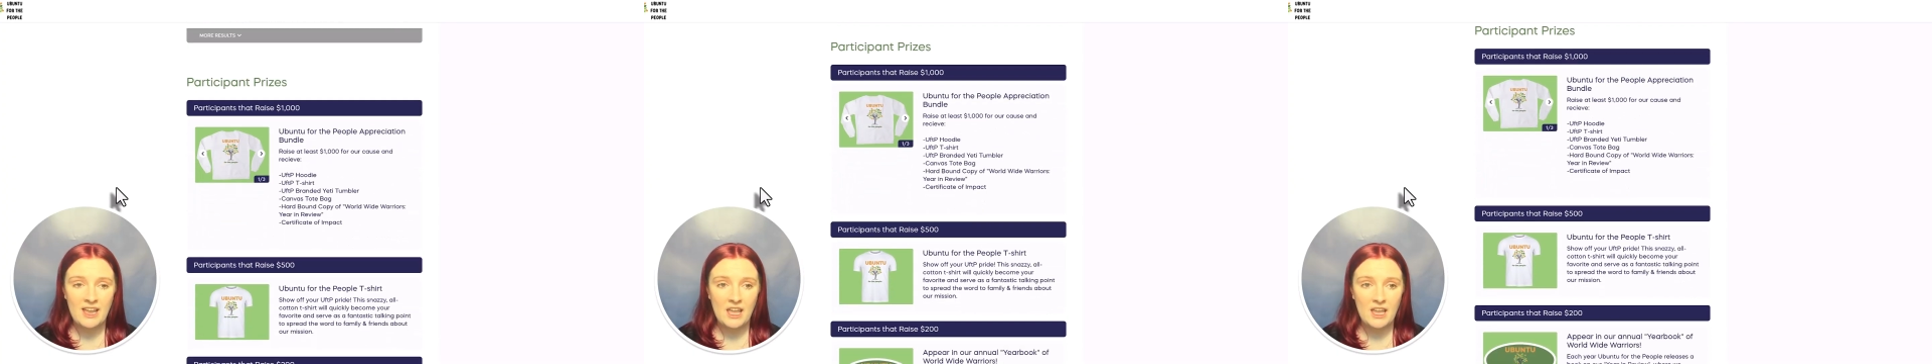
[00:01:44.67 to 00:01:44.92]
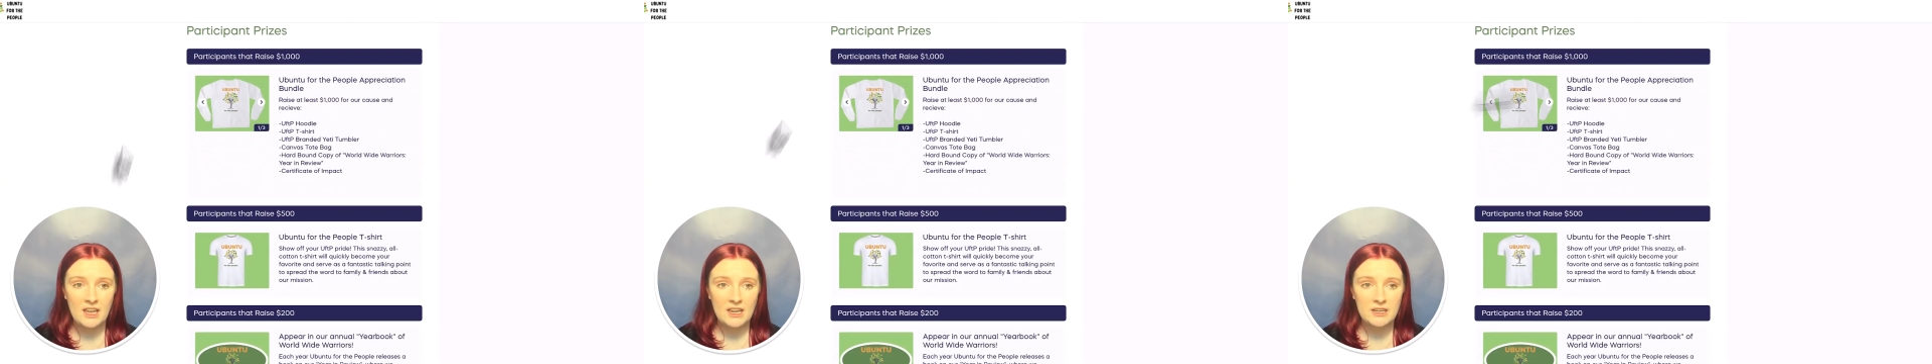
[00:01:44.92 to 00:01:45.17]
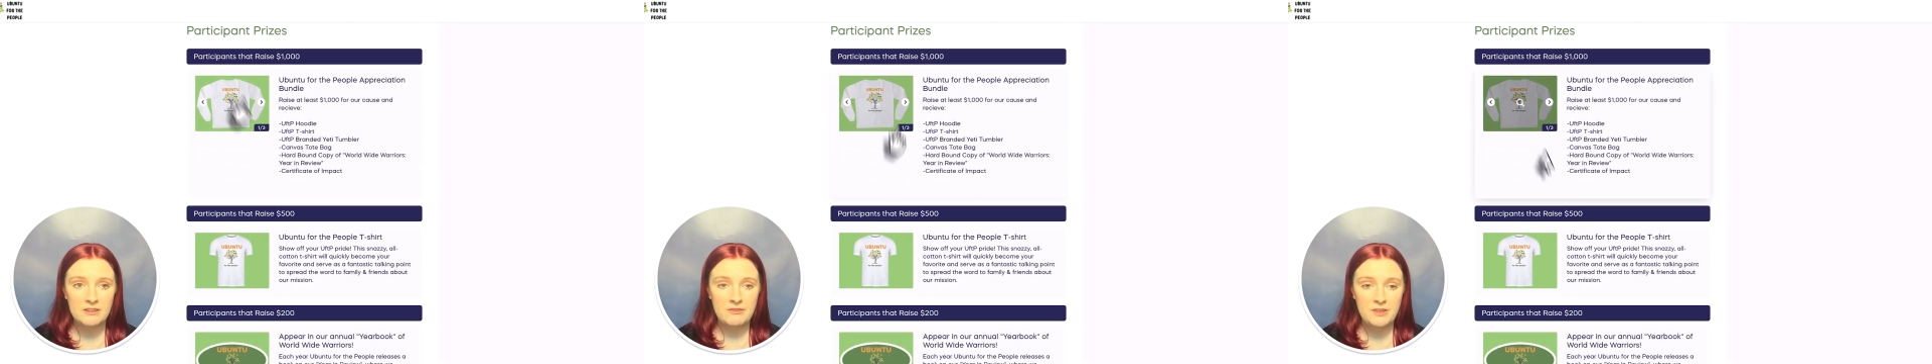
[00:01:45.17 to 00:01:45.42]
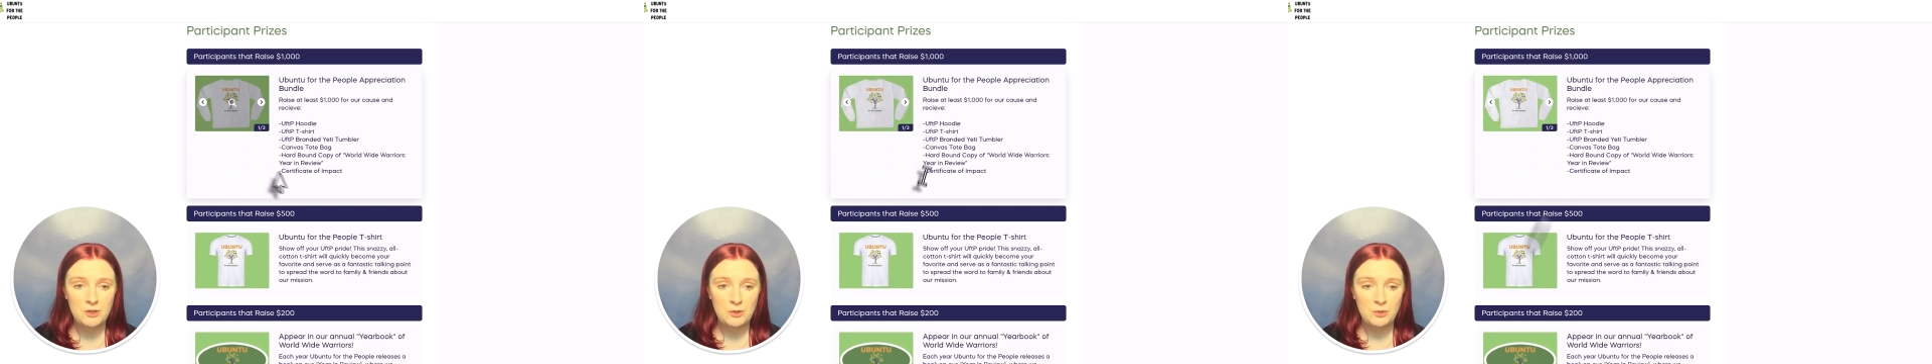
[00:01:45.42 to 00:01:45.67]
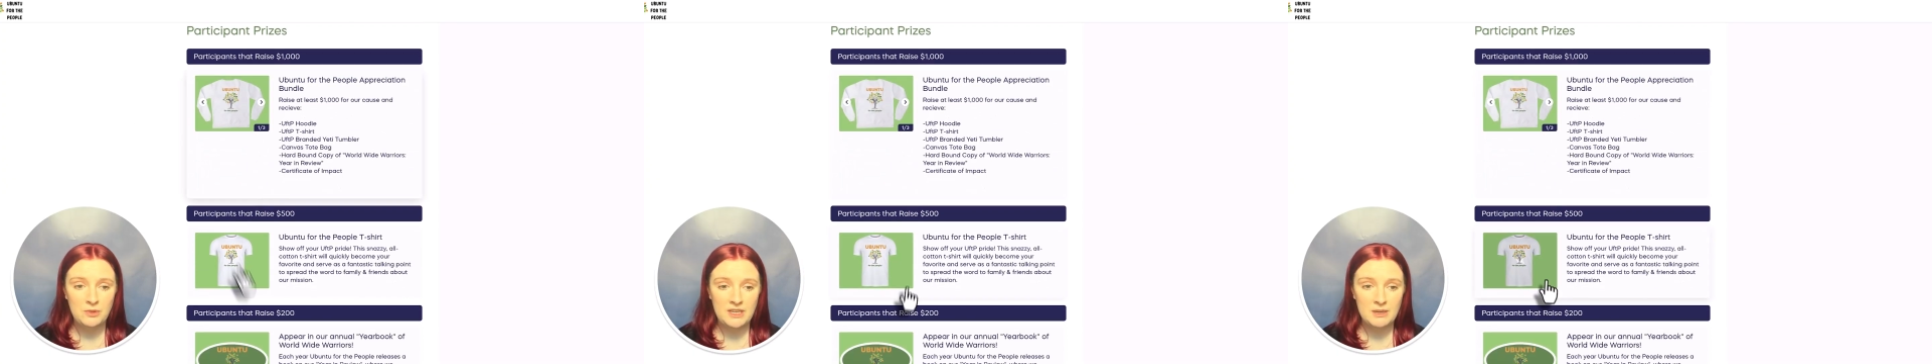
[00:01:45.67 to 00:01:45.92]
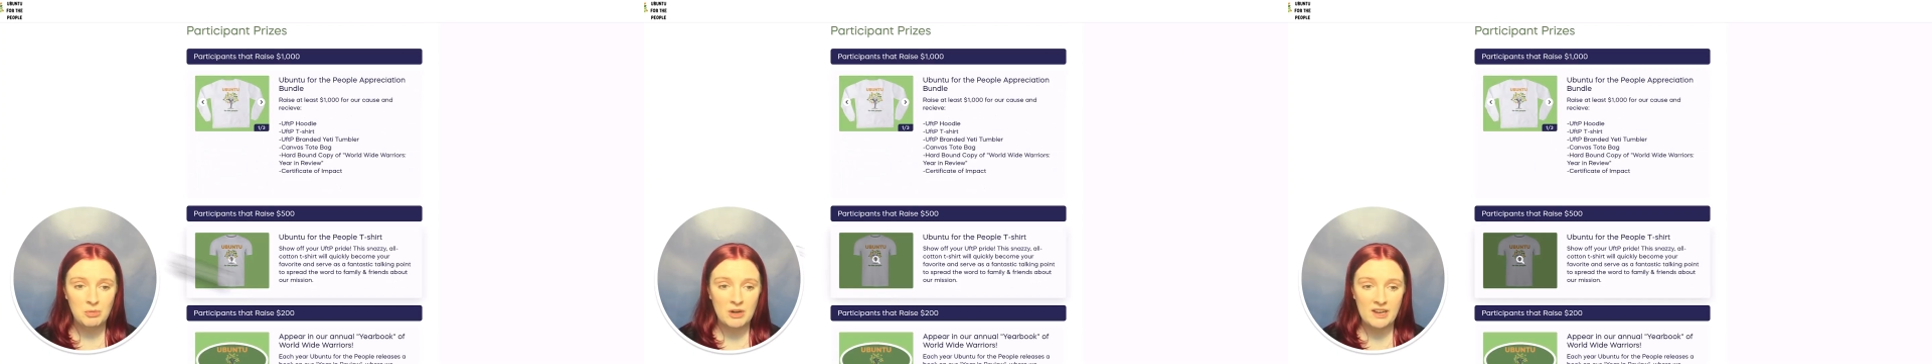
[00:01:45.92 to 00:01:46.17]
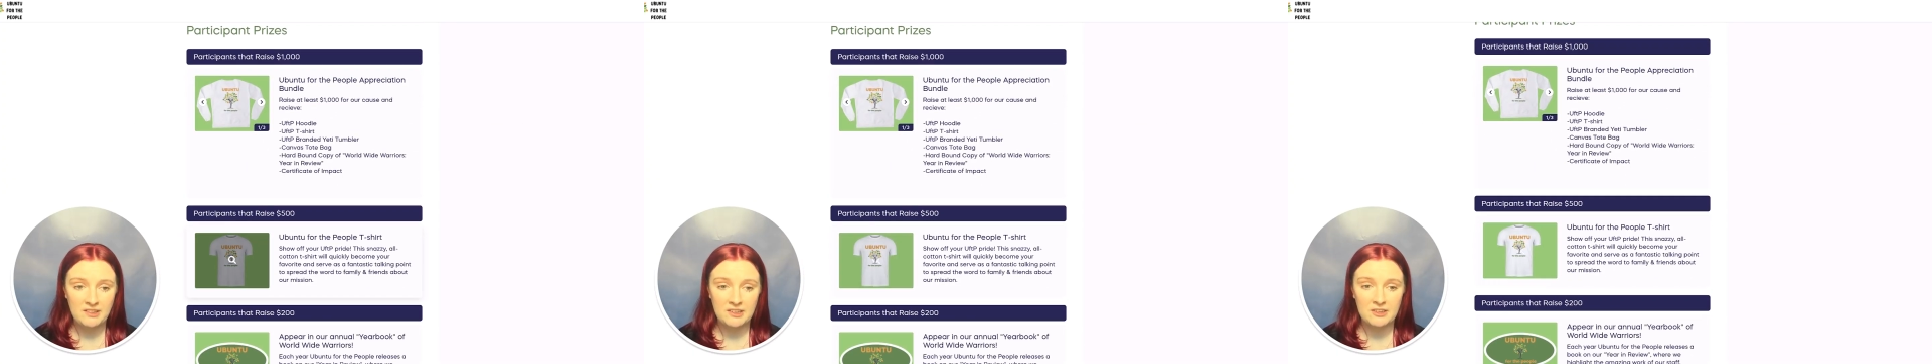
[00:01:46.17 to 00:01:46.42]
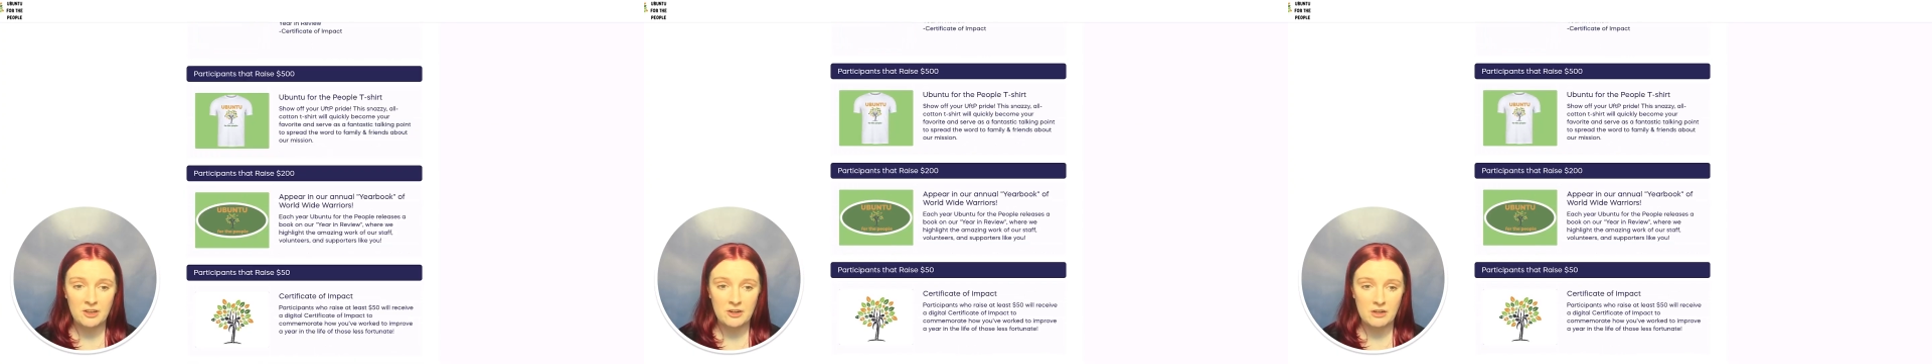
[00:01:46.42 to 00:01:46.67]
and view the prizes
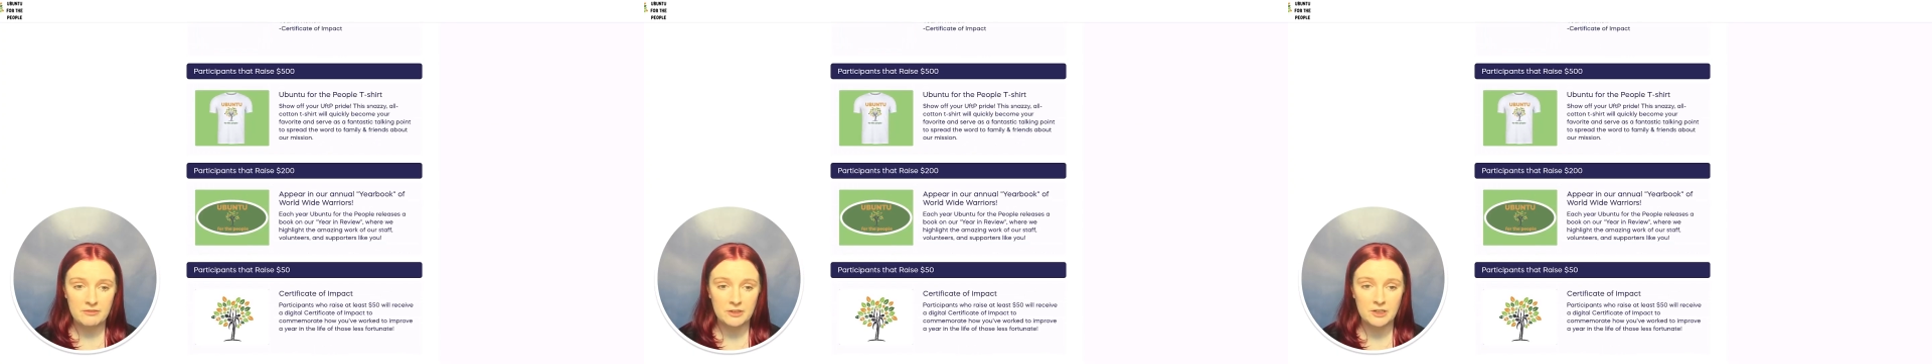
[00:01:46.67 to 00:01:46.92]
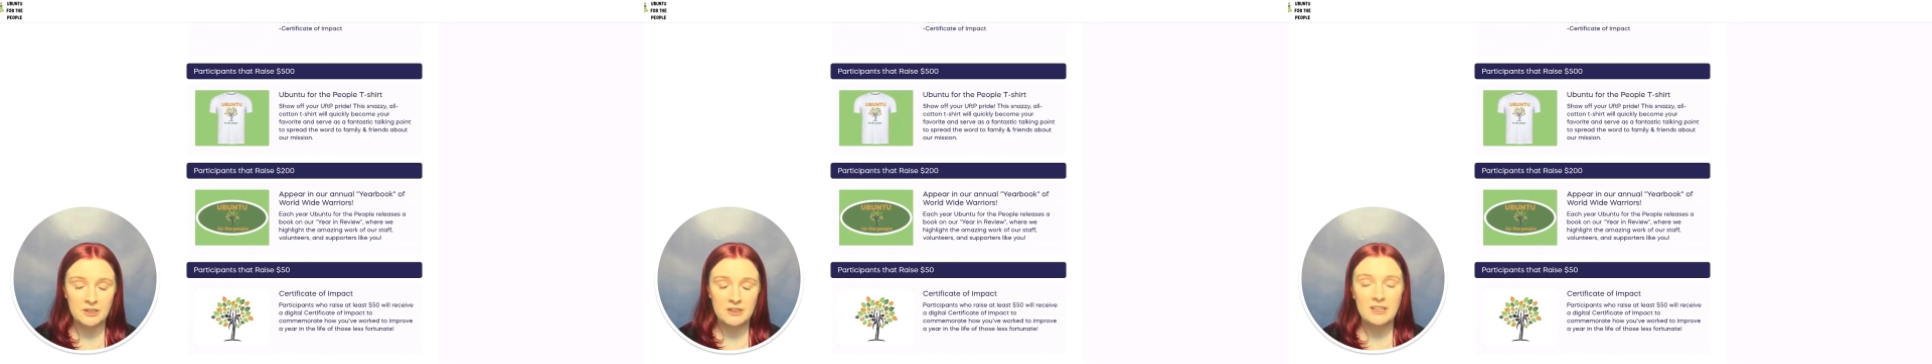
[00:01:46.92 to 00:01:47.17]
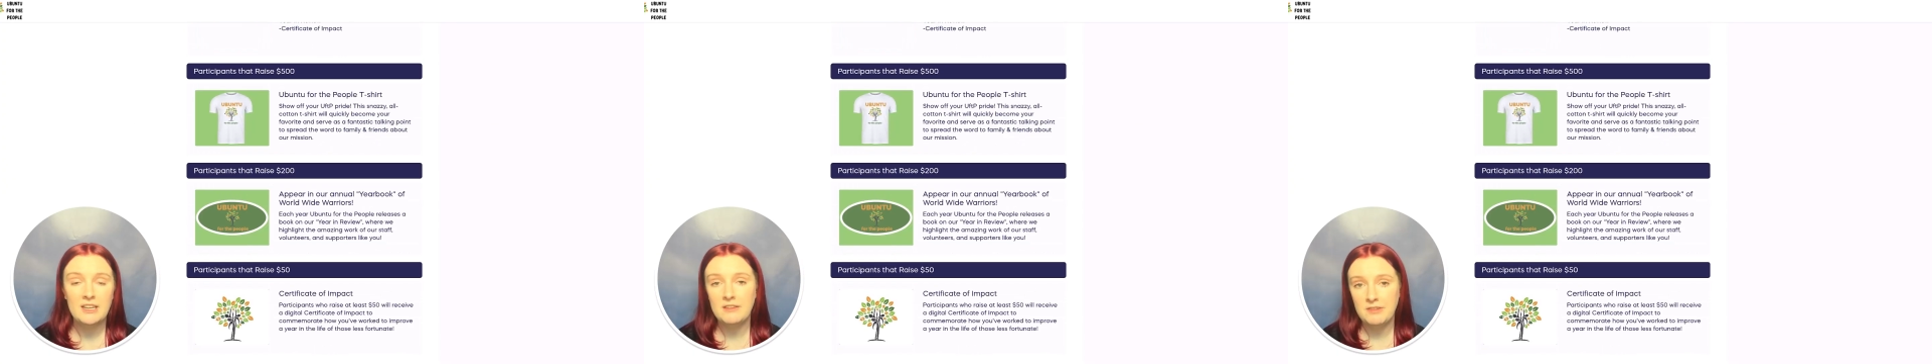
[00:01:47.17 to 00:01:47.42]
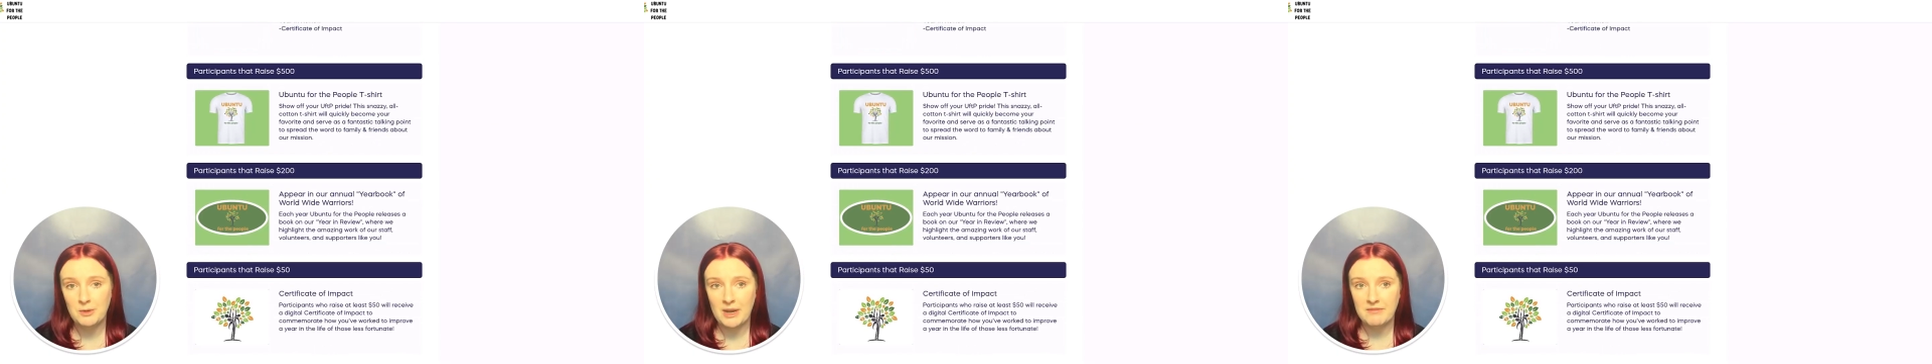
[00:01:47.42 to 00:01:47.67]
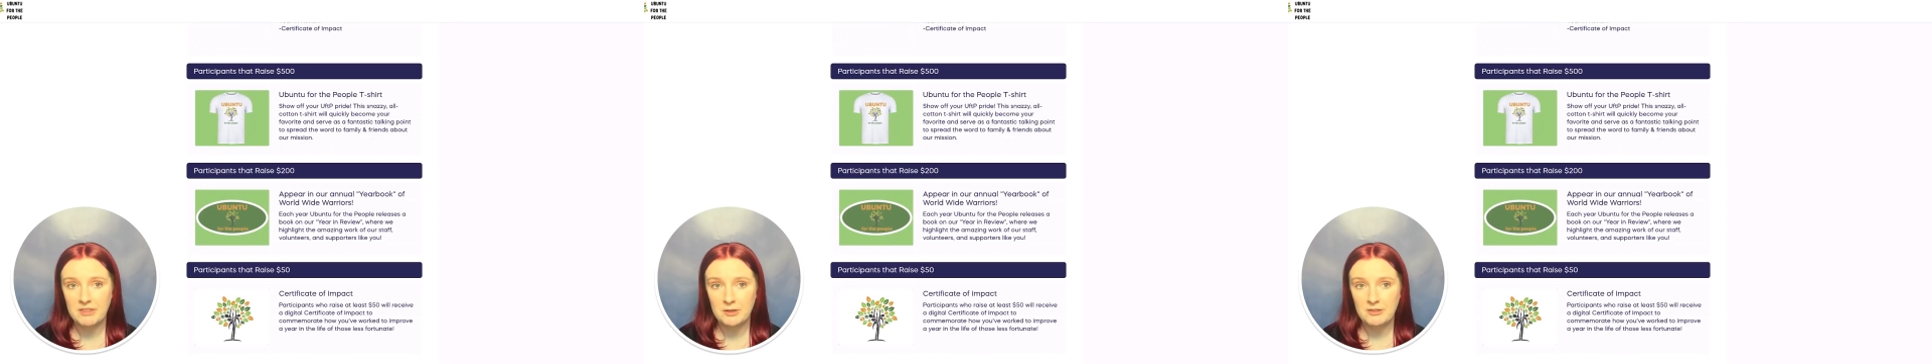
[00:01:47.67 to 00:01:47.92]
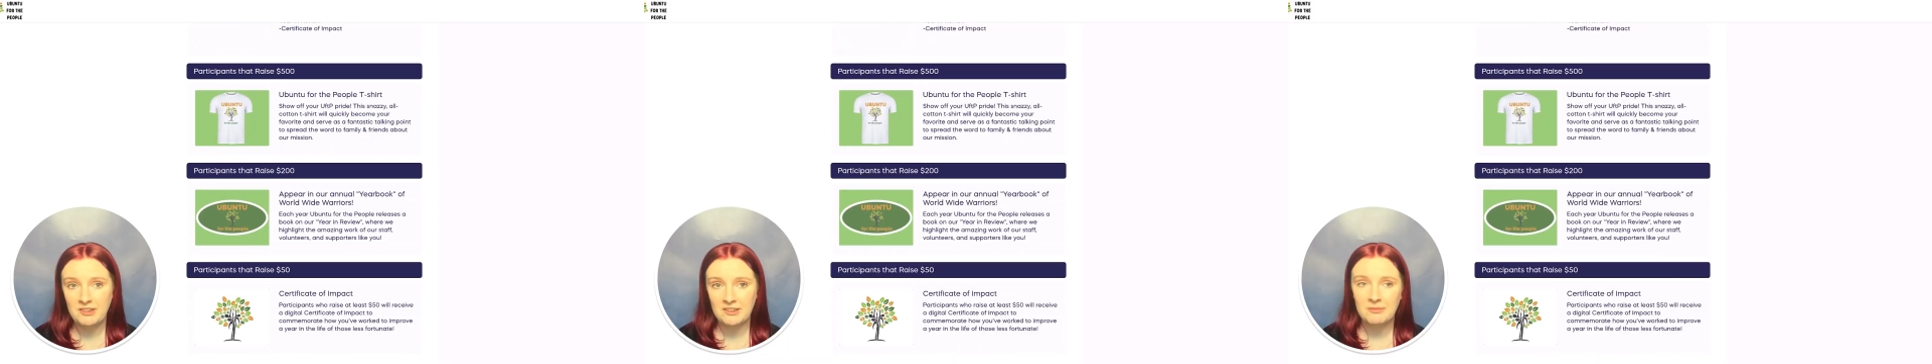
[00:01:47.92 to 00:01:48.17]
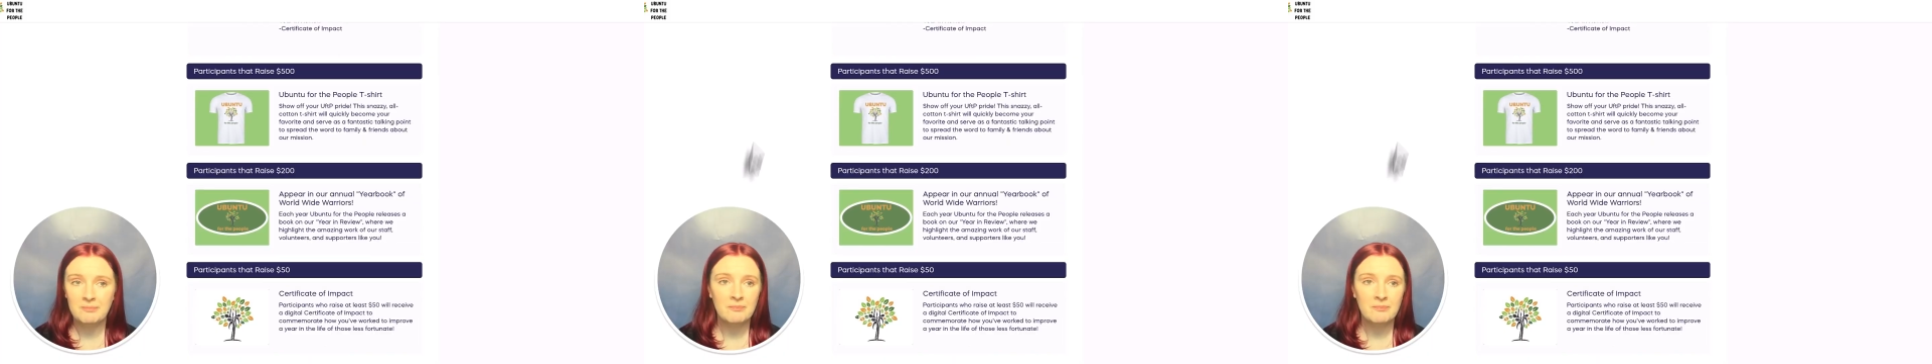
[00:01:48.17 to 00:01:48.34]
on offer if you have those.